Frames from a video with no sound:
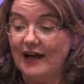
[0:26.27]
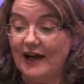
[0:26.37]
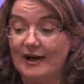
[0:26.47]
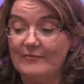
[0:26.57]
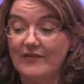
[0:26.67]

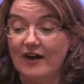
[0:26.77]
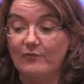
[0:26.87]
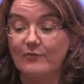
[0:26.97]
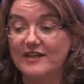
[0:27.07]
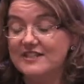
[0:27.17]

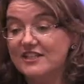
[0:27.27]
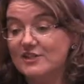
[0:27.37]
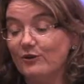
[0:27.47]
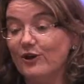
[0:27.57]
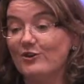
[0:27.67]
I tend
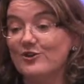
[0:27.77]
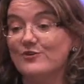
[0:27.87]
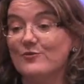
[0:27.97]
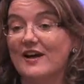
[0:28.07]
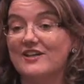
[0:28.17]
to work across
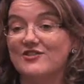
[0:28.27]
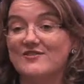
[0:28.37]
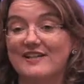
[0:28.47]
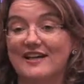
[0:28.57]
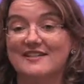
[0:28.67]
a range of
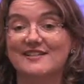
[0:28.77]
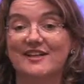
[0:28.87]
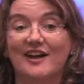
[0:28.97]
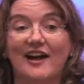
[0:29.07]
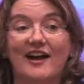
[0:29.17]
sectors,
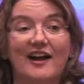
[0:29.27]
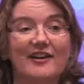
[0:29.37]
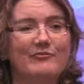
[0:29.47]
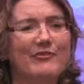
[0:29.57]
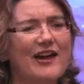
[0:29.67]
and
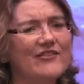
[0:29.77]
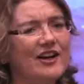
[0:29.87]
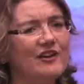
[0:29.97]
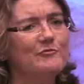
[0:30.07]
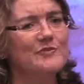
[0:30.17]
I have a
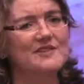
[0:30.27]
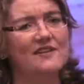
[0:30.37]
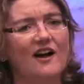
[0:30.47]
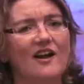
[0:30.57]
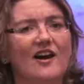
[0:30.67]
kind of
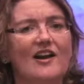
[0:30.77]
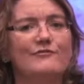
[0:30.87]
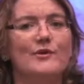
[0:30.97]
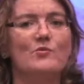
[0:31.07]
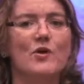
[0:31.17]
bizarre life
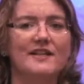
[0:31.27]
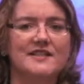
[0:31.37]
where one